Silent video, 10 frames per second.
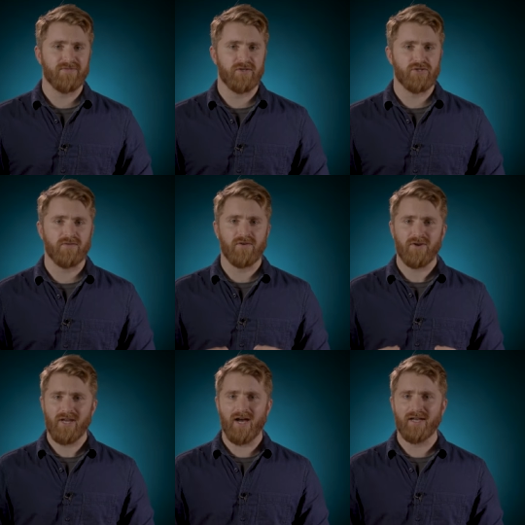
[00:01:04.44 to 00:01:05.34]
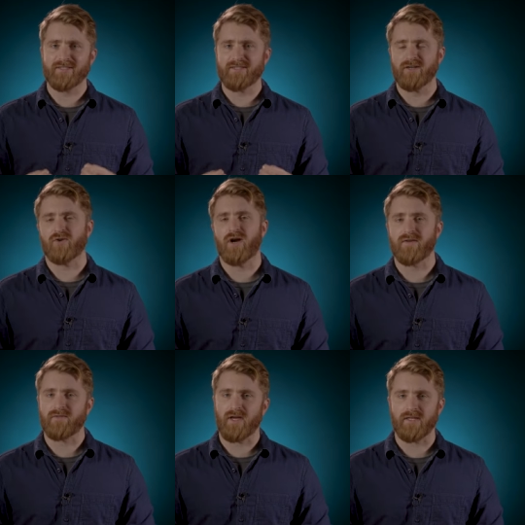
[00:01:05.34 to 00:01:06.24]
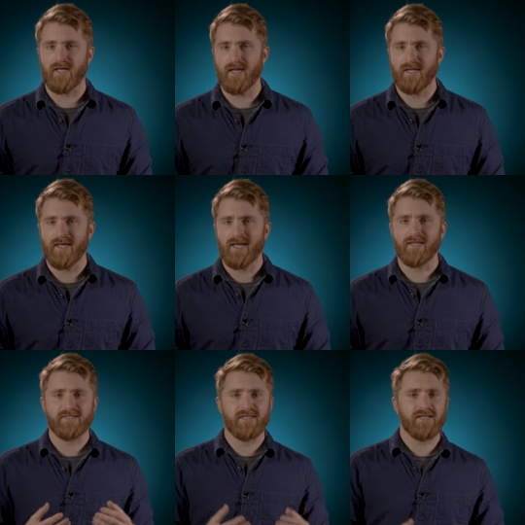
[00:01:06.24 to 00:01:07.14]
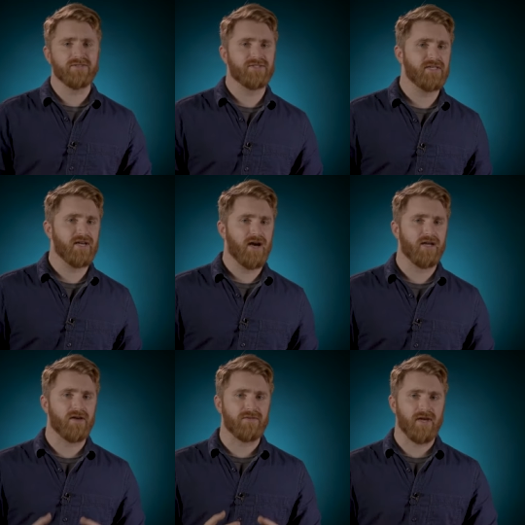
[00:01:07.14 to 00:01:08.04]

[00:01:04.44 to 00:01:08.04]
features a very high CRI of 98 and a TLCI of